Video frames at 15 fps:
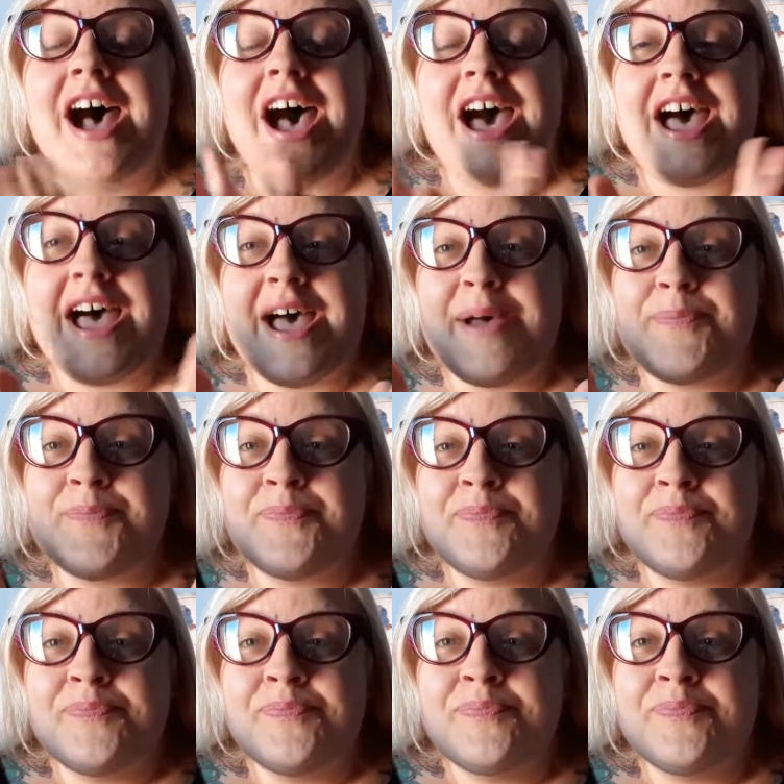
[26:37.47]

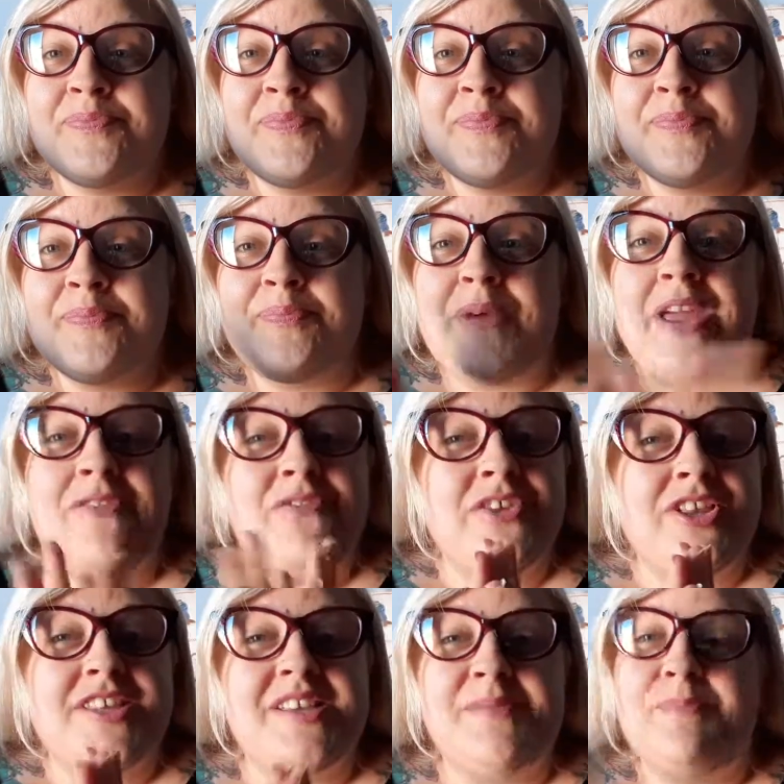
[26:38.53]
If
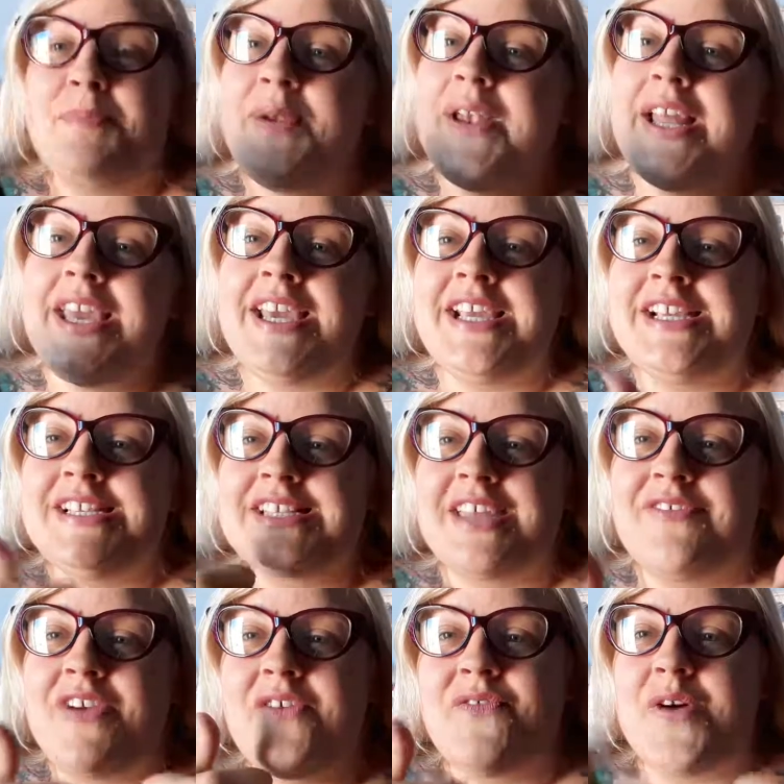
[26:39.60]
you did, please
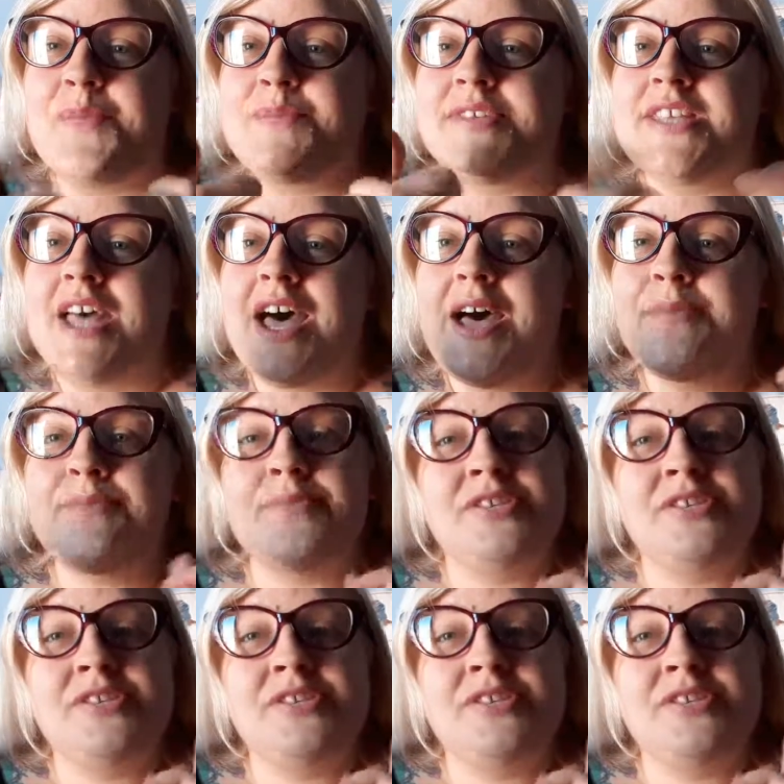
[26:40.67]
give it a thumbs up,